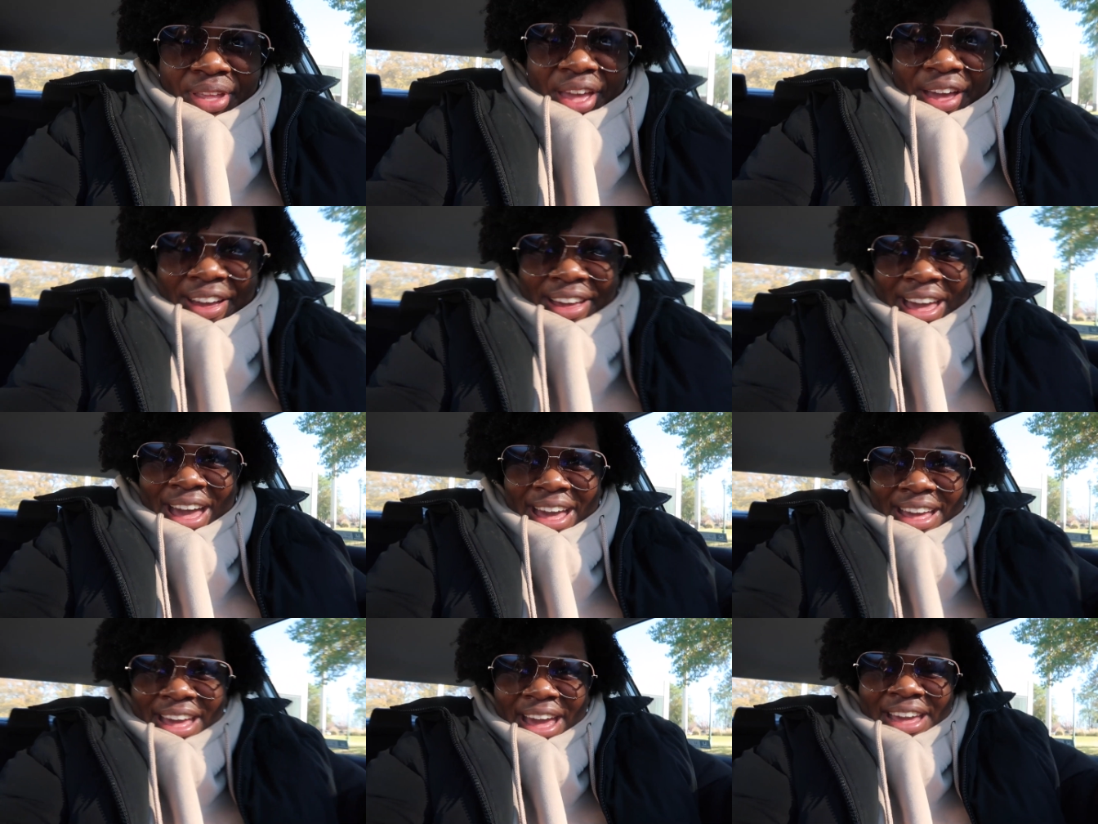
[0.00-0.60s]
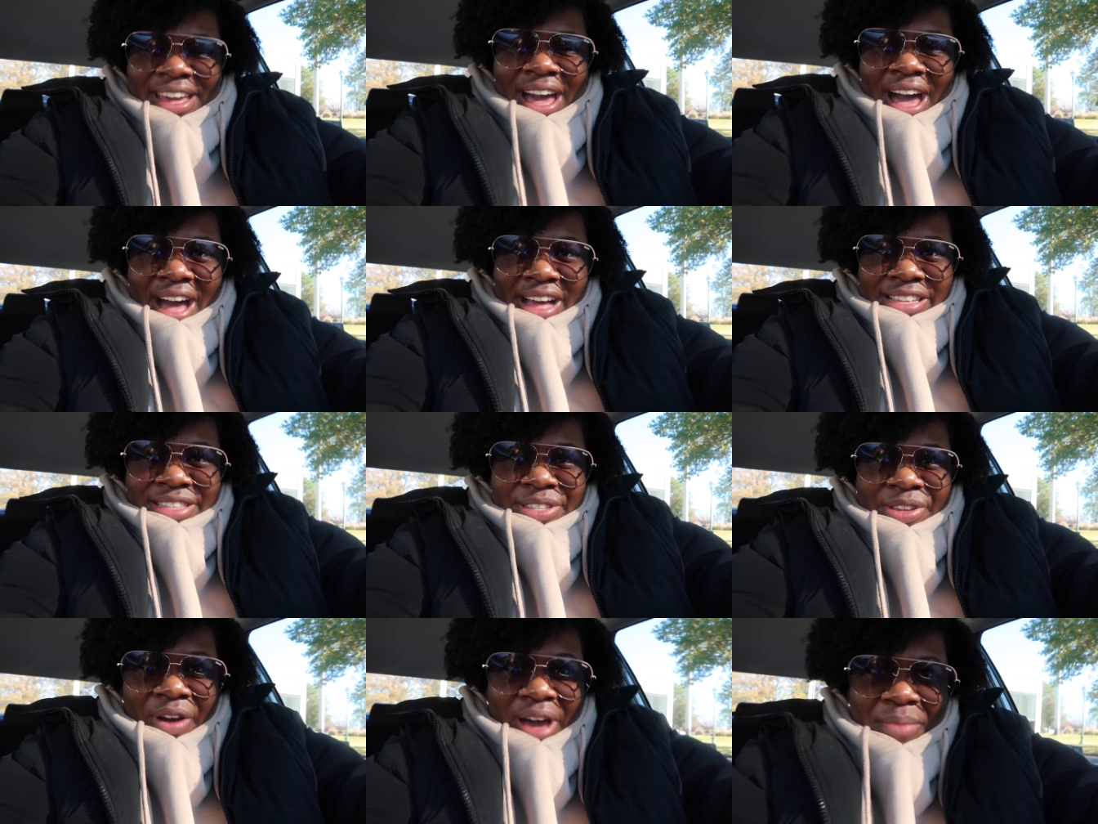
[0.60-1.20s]
Okay, hey
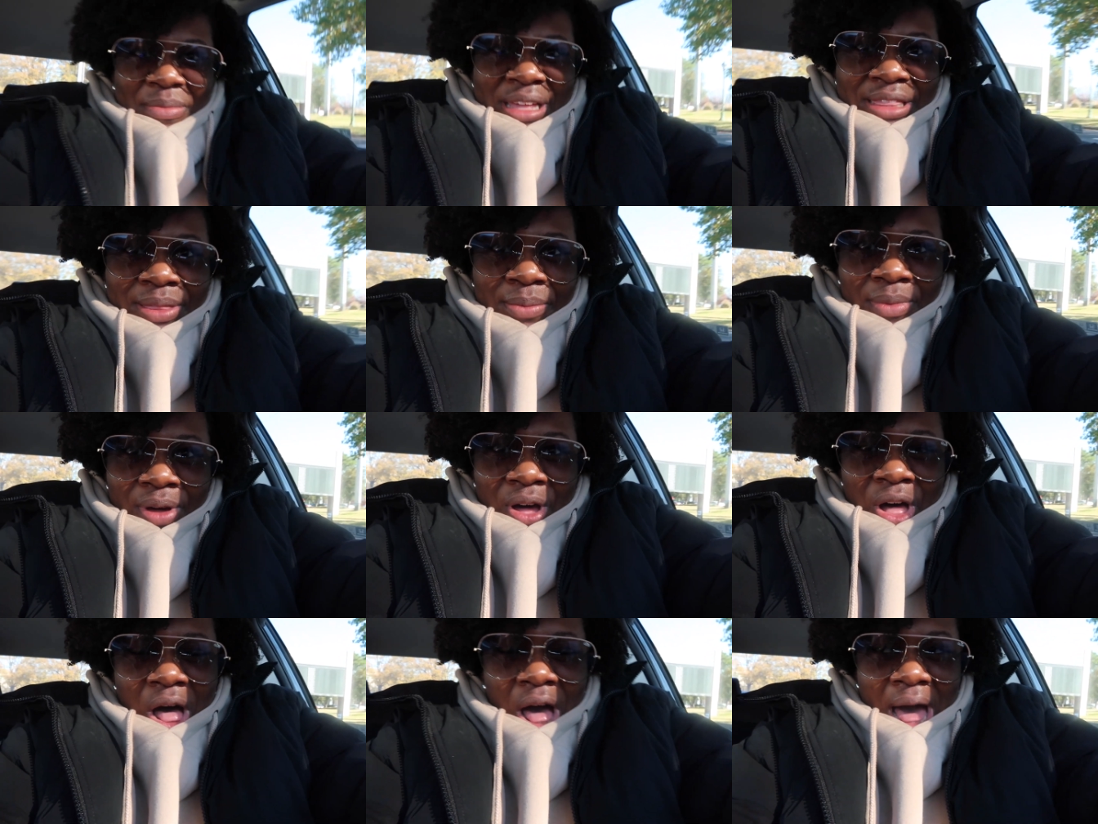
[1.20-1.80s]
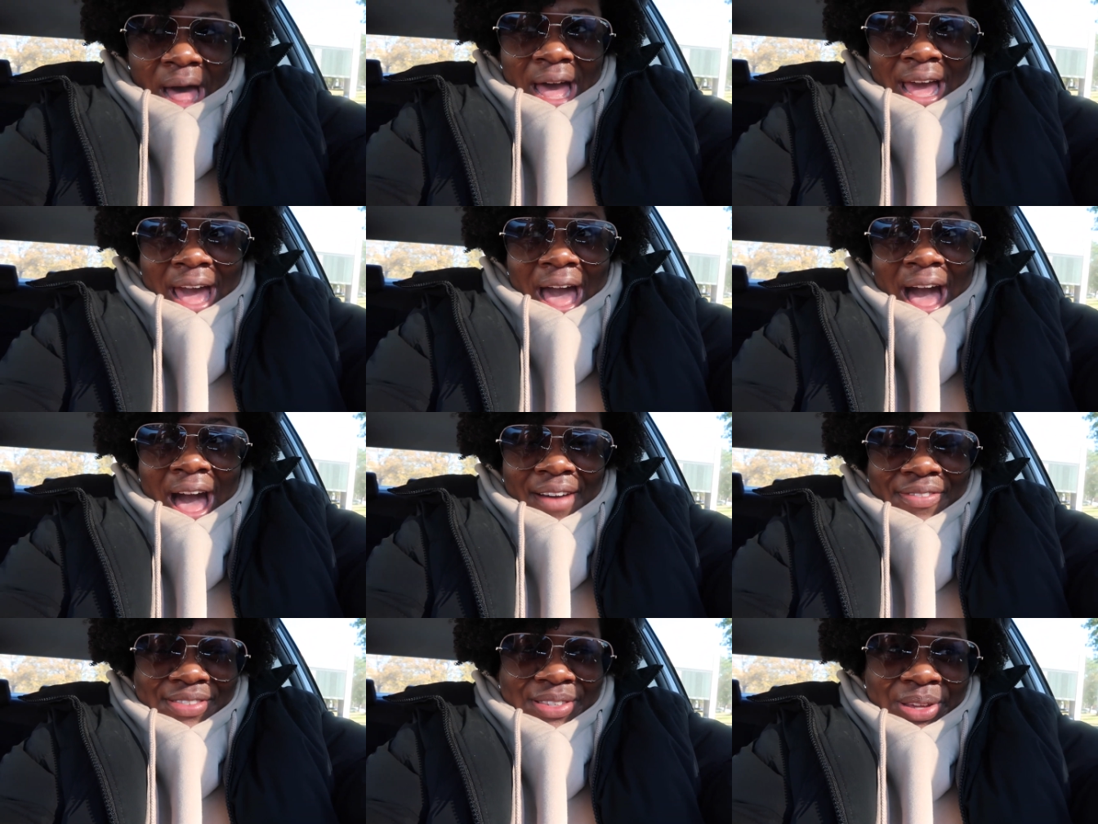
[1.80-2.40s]
guys, so I'm at the mall. I
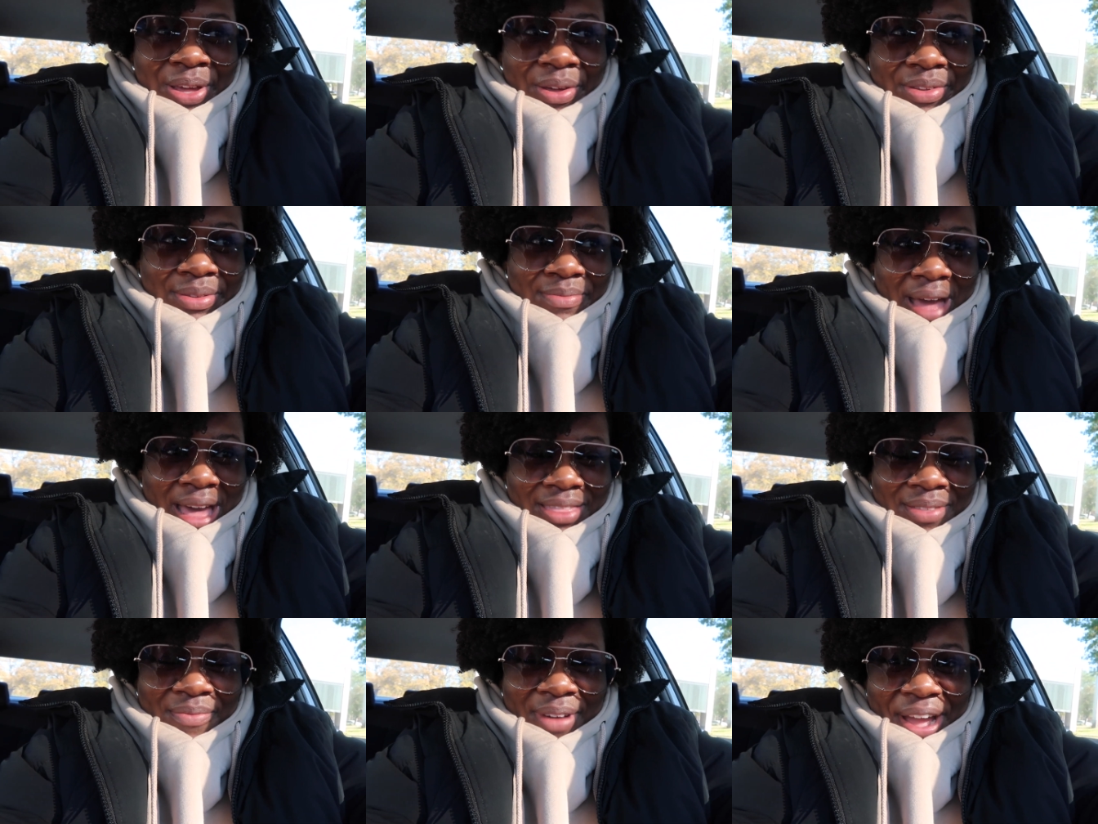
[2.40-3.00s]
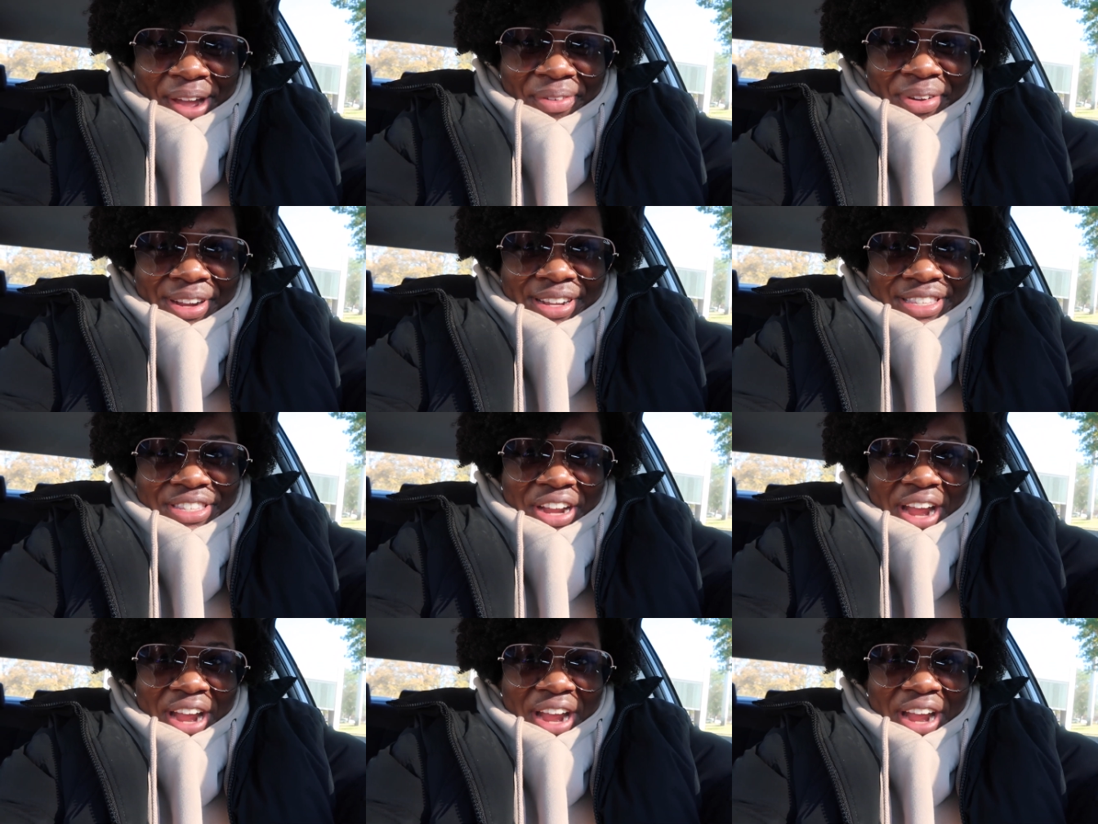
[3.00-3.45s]
have to go to Bath & Body Works.